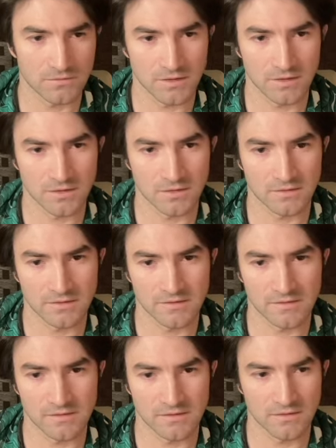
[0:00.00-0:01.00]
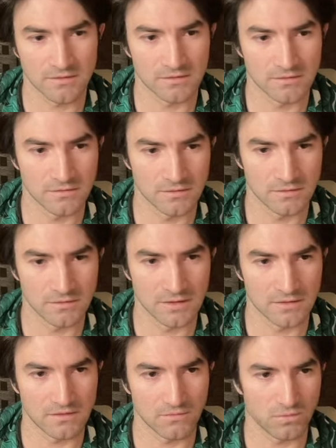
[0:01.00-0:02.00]
uh, let's see,
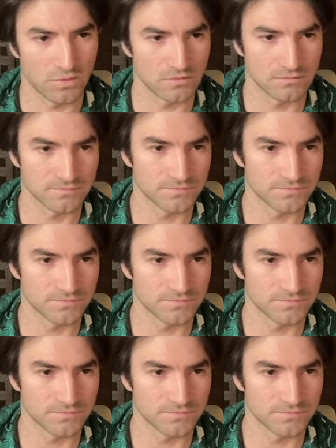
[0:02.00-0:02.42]
yeah, they, well,